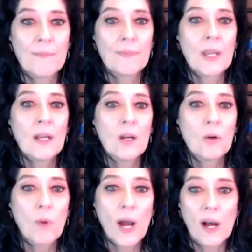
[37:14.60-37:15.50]
Right.
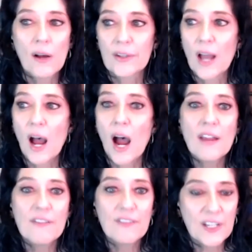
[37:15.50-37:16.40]
Well, the
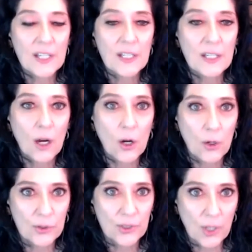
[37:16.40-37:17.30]
IV
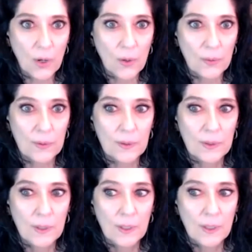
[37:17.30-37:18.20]
ozone,
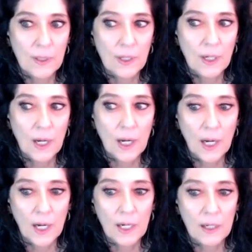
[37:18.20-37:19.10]

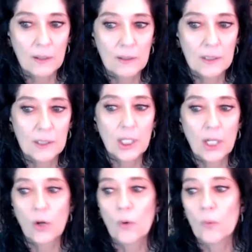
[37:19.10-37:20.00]

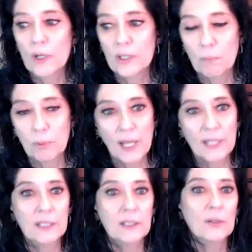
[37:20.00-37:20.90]
where your
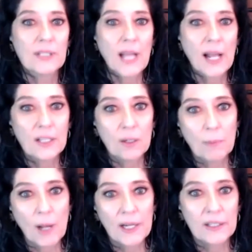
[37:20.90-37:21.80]
blood goes out of your
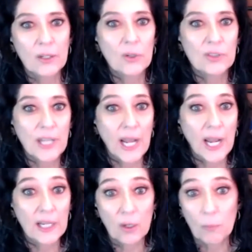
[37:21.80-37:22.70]
body, they're
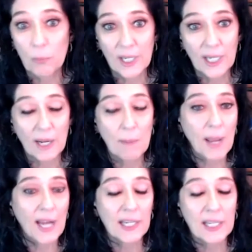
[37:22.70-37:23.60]
ozonating it and they're putting it
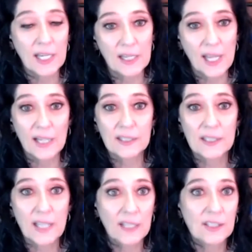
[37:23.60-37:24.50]
back in.
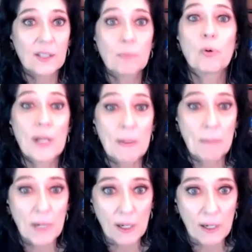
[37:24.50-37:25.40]
That's the
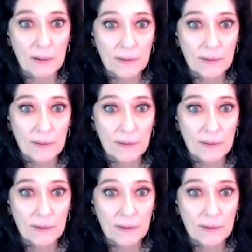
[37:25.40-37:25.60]
premier.